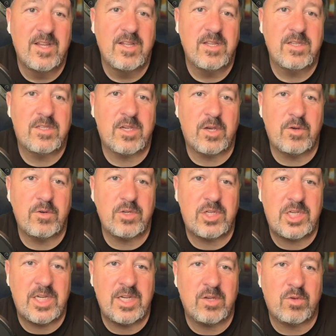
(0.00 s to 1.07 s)
So
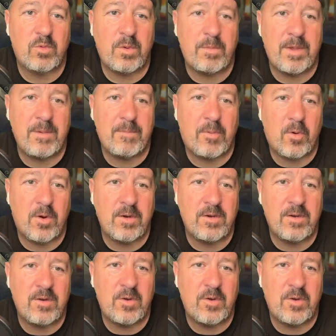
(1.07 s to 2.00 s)
shield will be important.